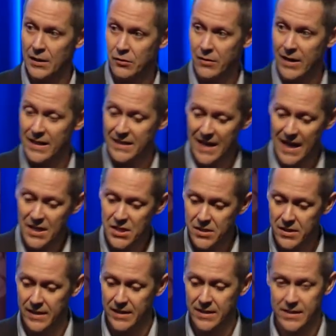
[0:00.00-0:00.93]

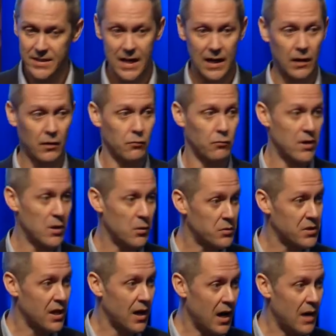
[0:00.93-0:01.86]
transaction is settled
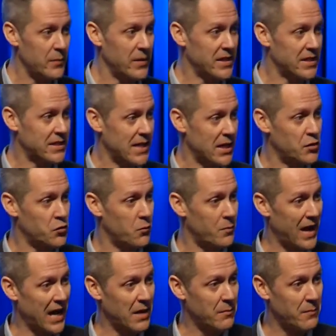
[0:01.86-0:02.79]
real-time in central
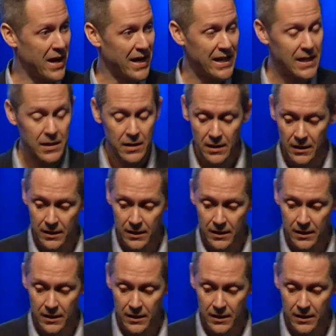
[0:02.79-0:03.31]
bank money.